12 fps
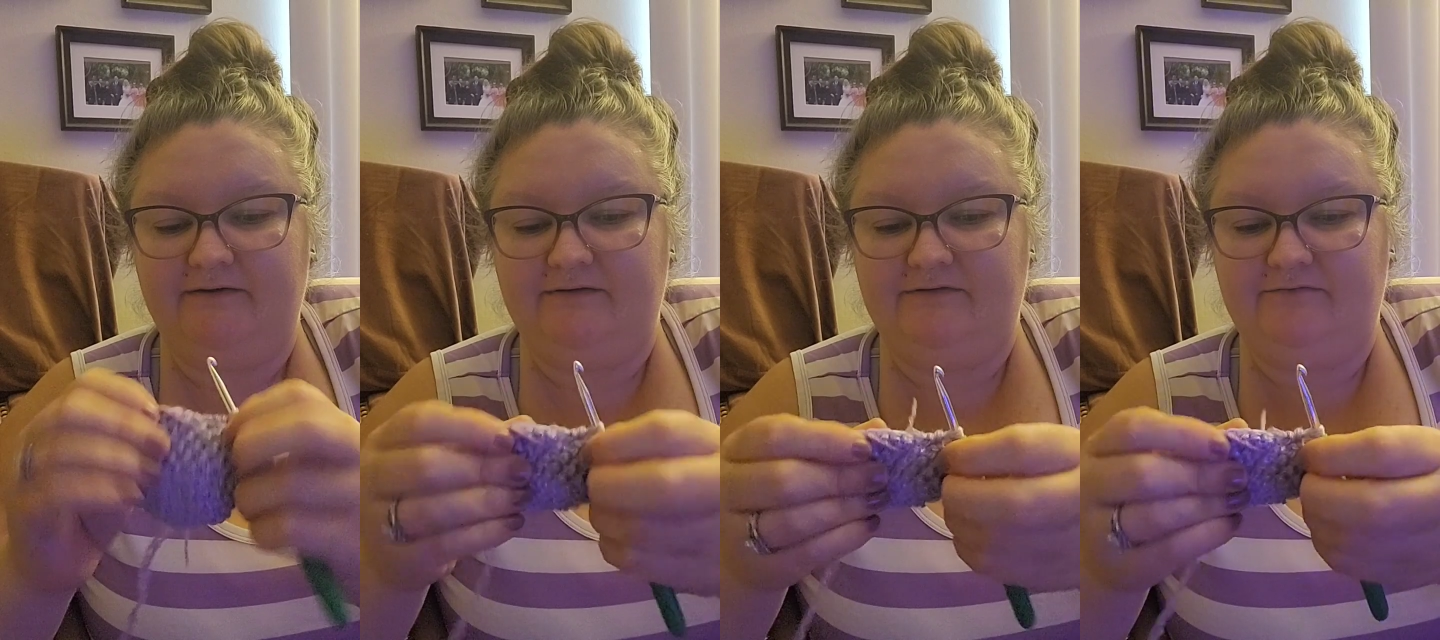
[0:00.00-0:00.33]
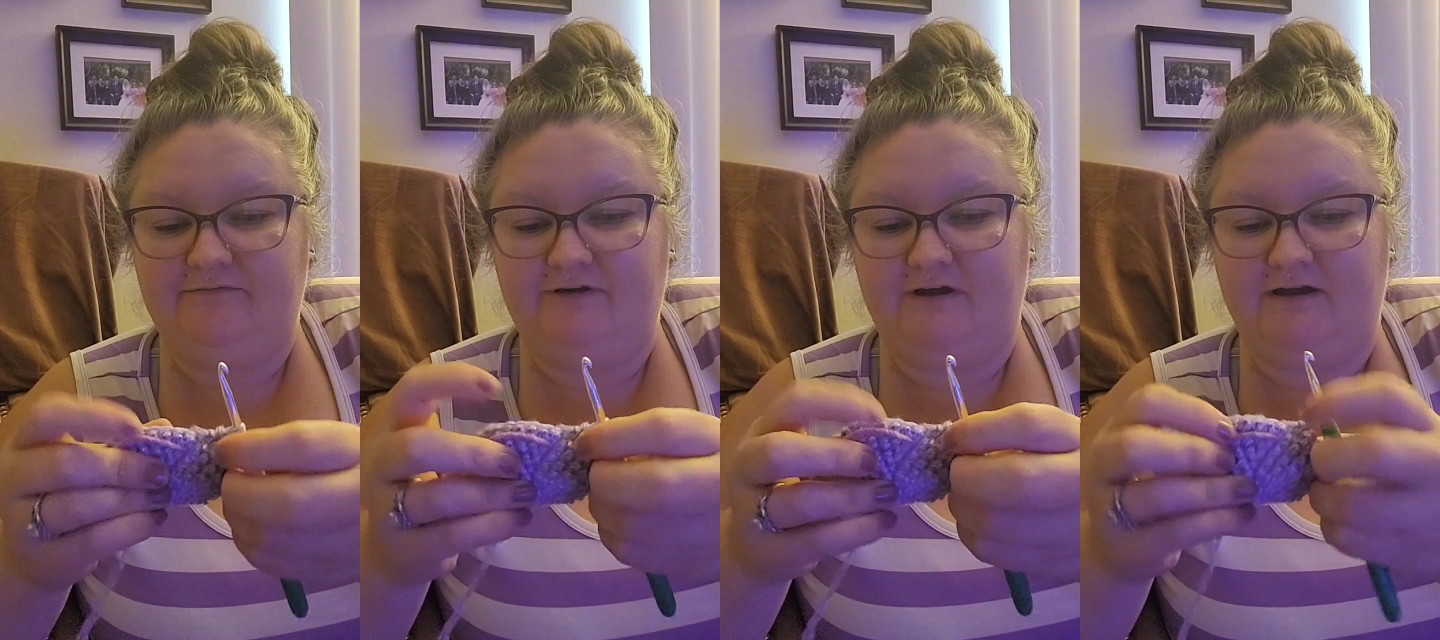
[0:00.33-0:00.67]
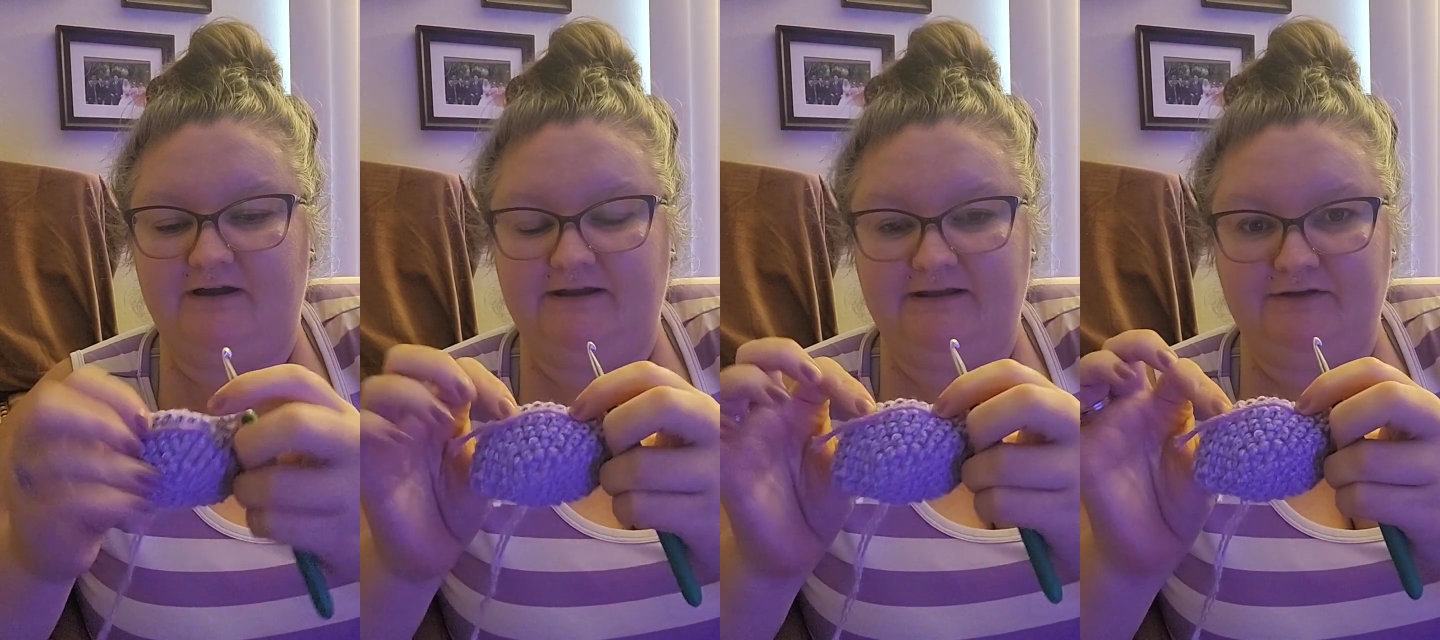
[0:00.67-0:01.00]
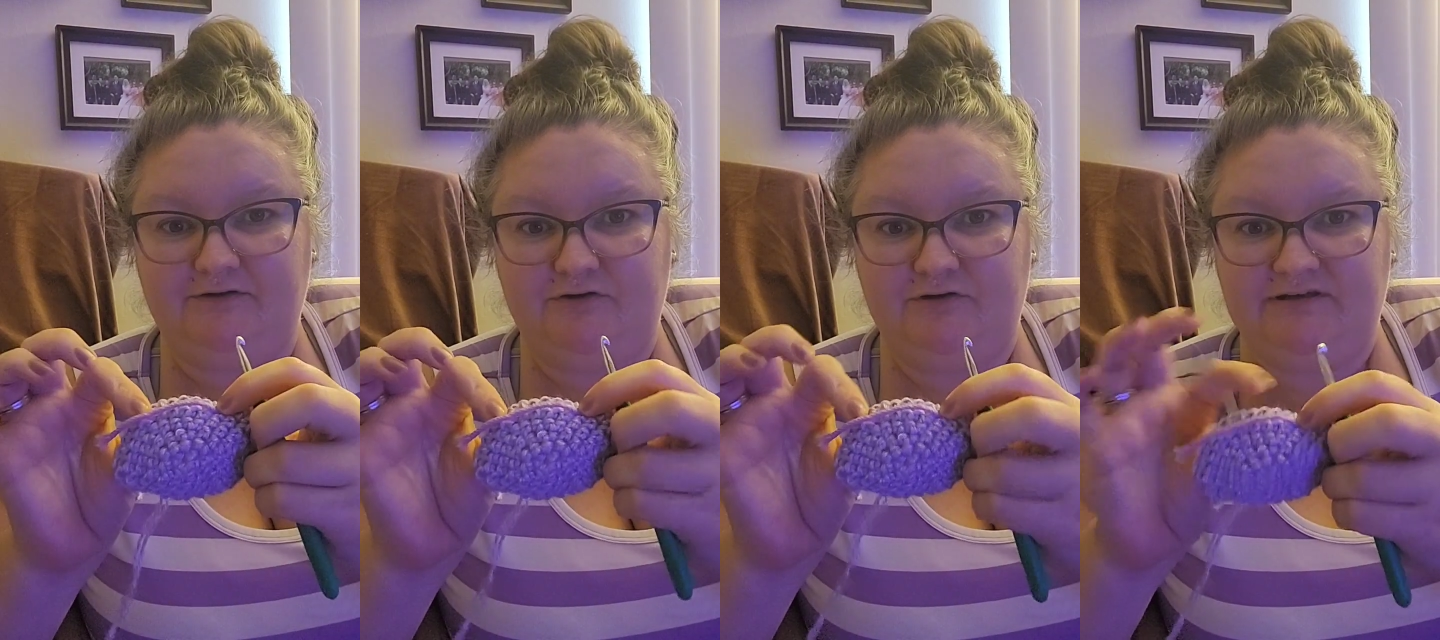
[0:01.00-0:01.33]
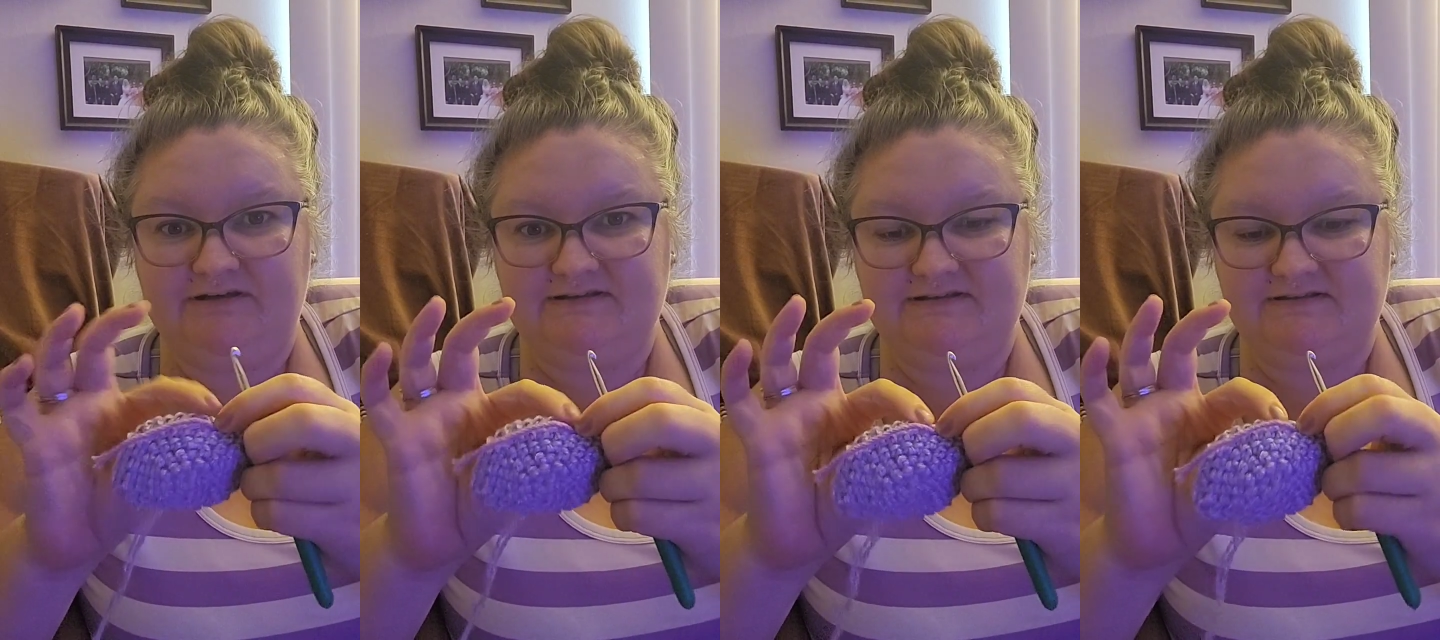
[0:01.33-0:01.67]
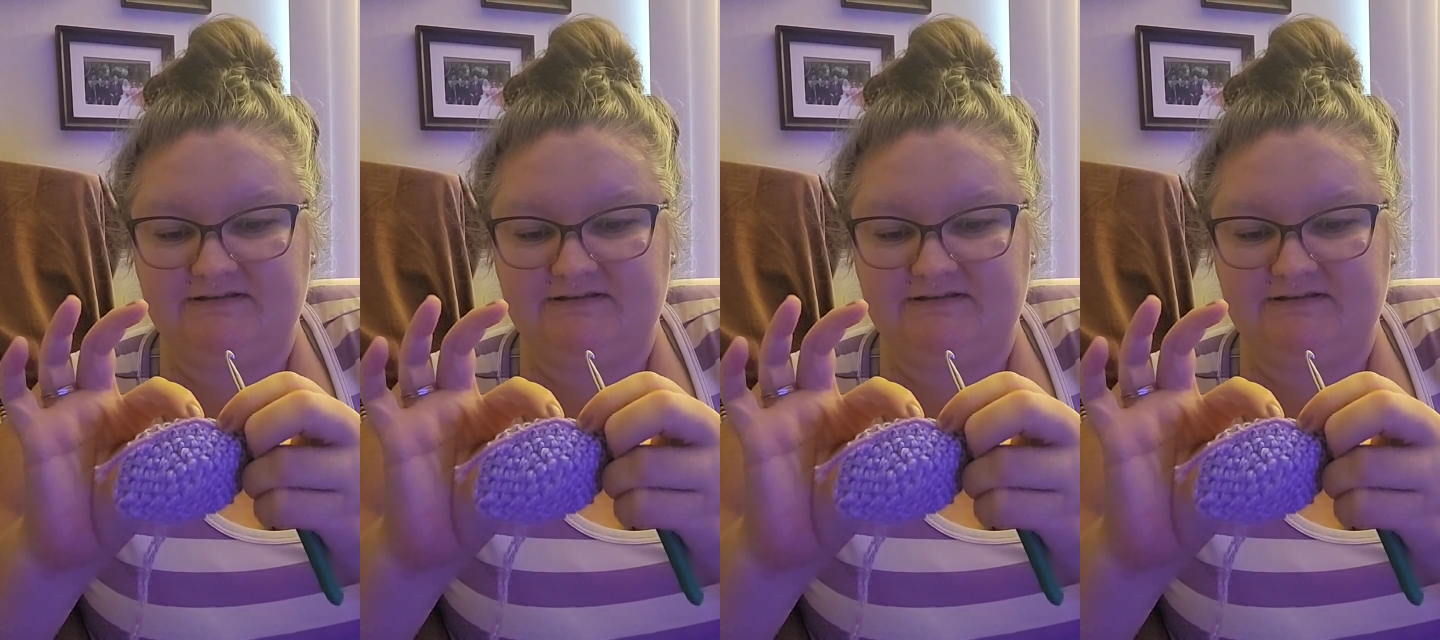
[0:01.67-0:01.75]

We've got increase,